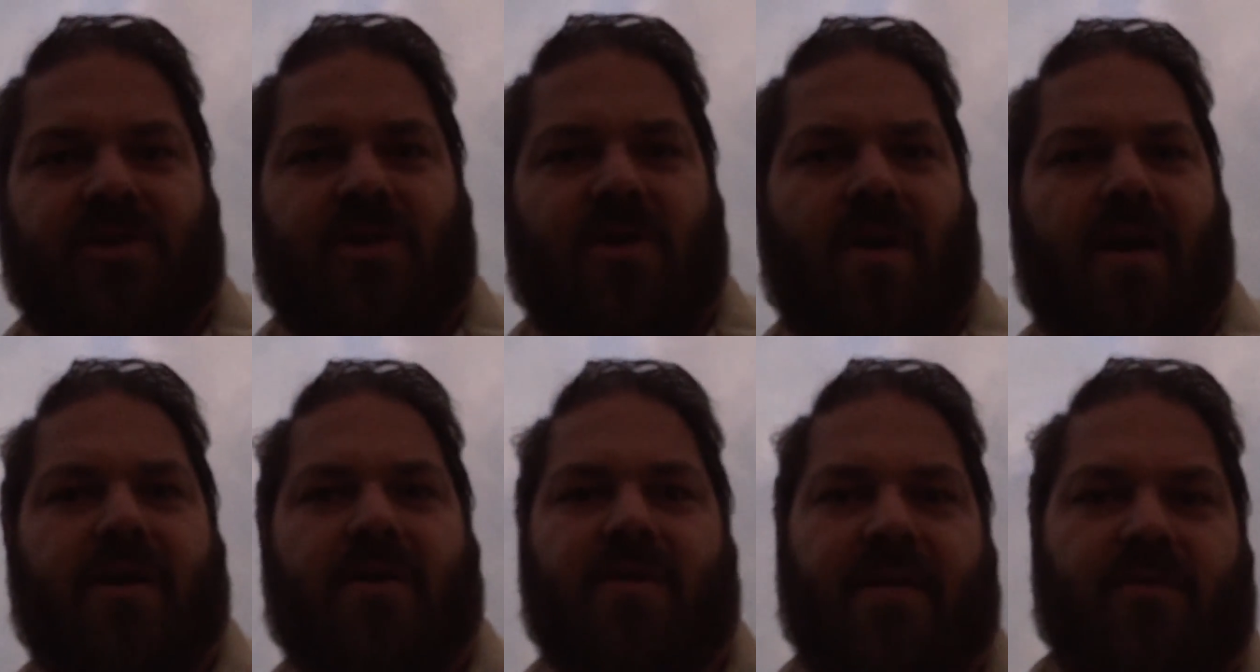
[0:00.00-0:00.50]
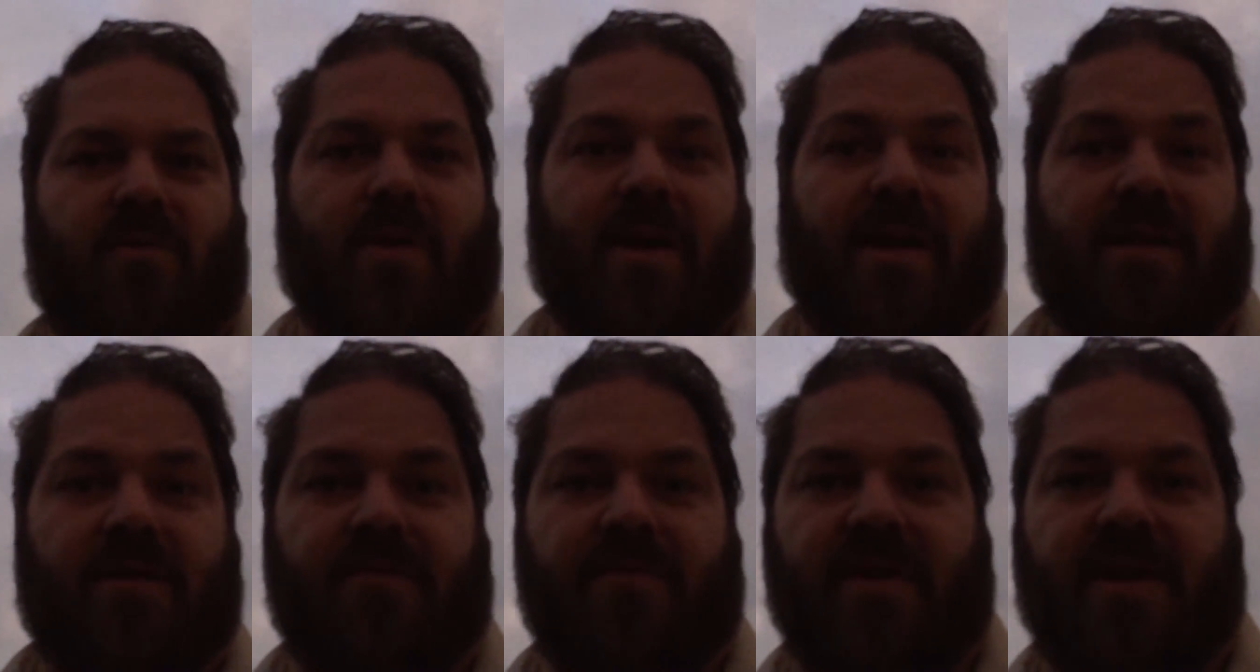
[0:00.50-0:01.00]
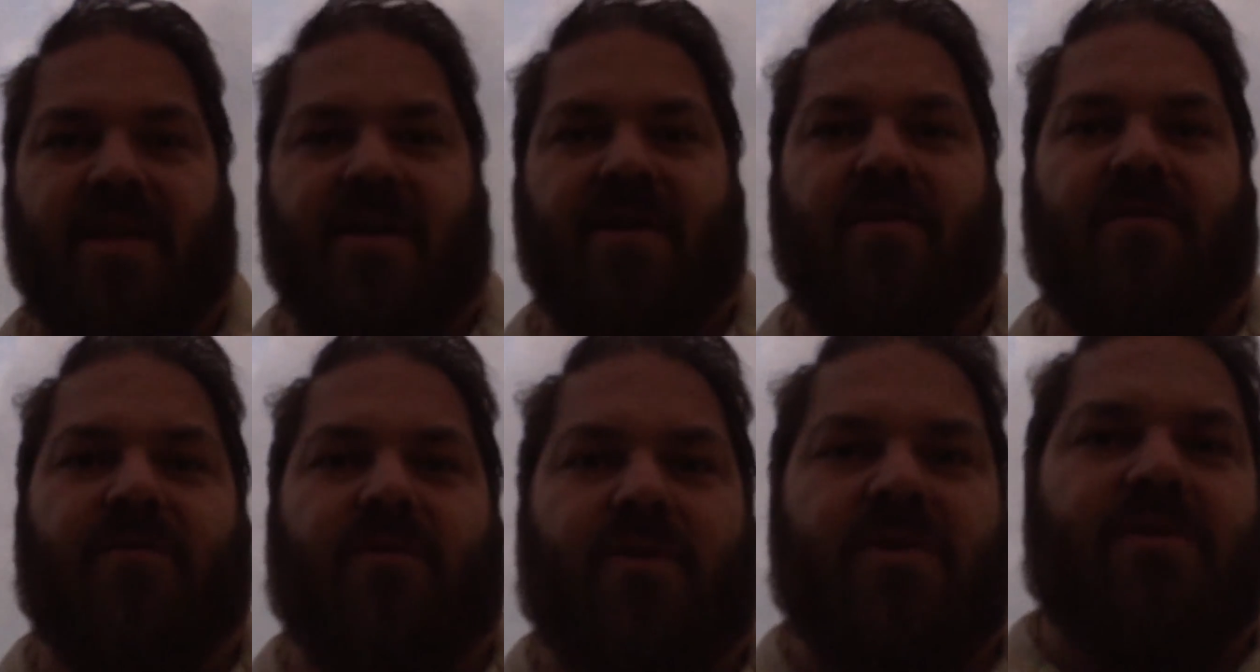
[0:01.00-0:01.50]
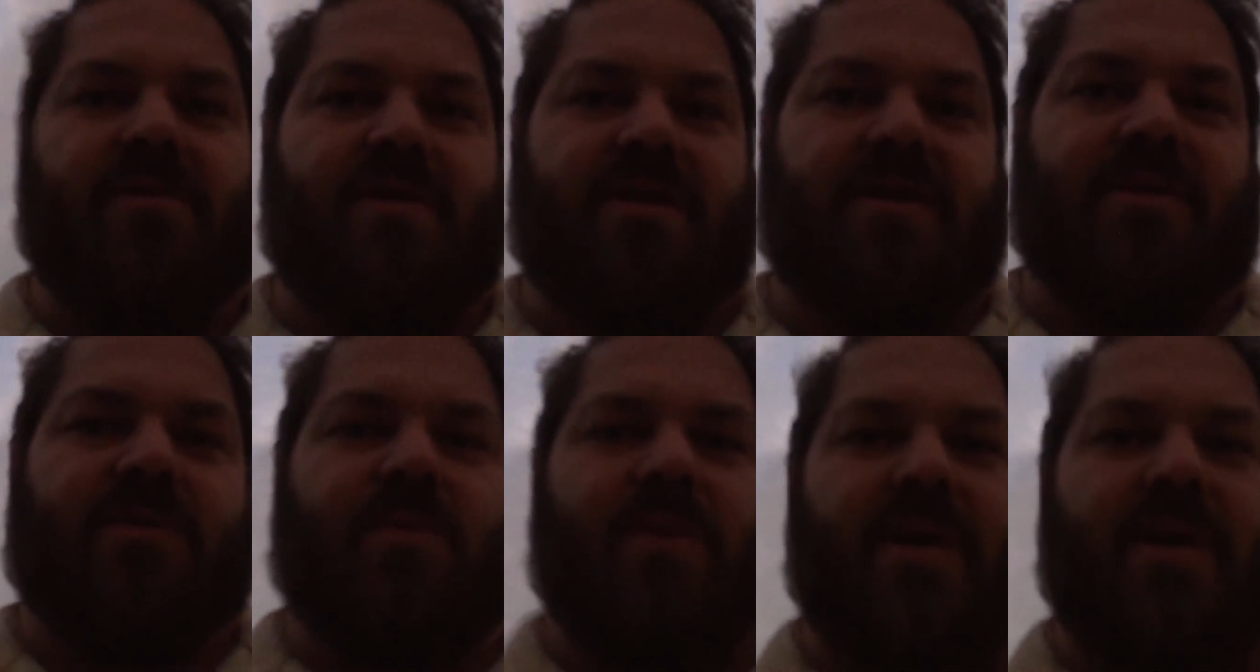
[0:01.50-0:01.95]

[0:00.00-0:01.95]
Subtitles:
Sorry I don't have a regular video for you this